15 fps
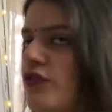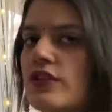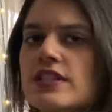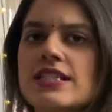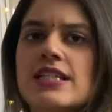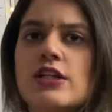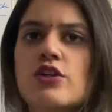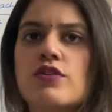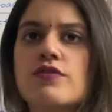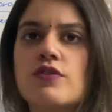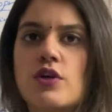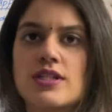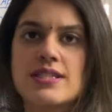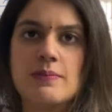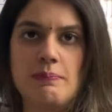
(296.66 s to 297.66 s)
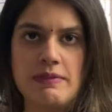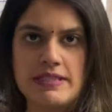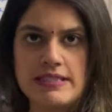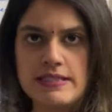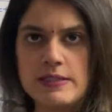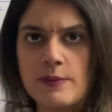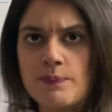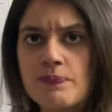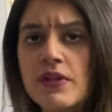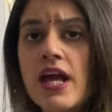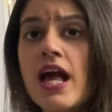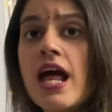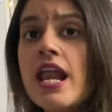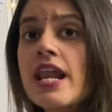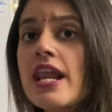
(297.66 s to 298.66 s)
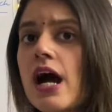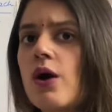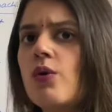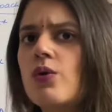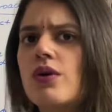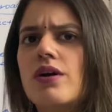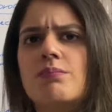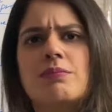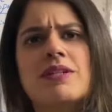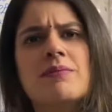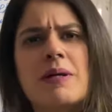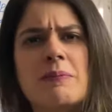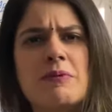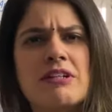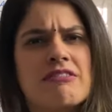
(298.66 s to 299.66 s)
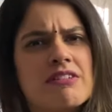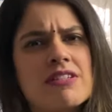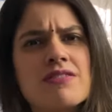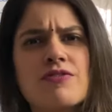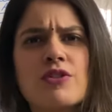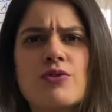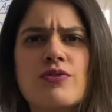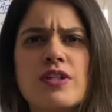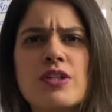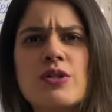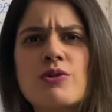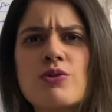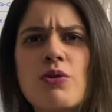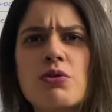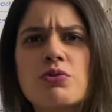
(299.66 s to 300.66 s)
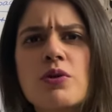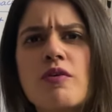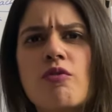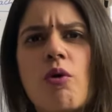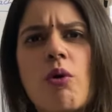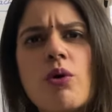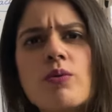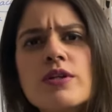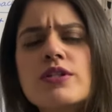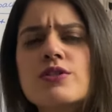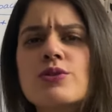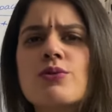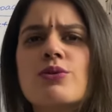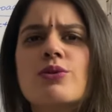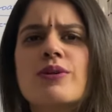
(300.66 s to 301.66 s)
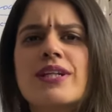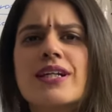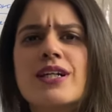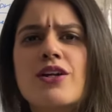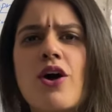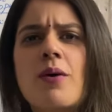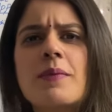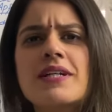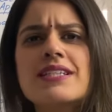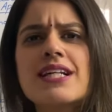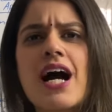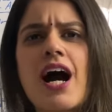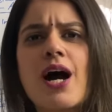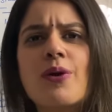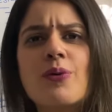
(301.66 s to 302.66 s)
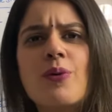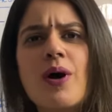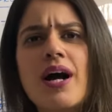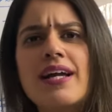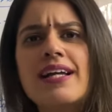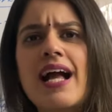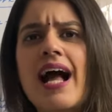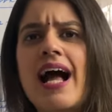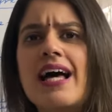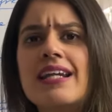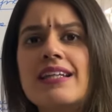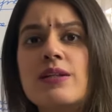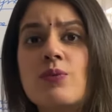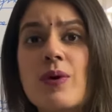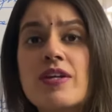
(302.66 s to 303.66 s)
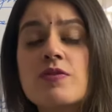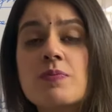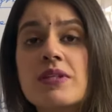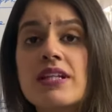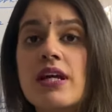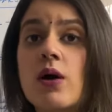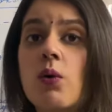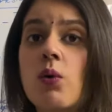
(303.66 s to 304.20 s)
for the sake of your simplicity. Now, in my previous few videos also, I've always told you in economics, ROI and investment, they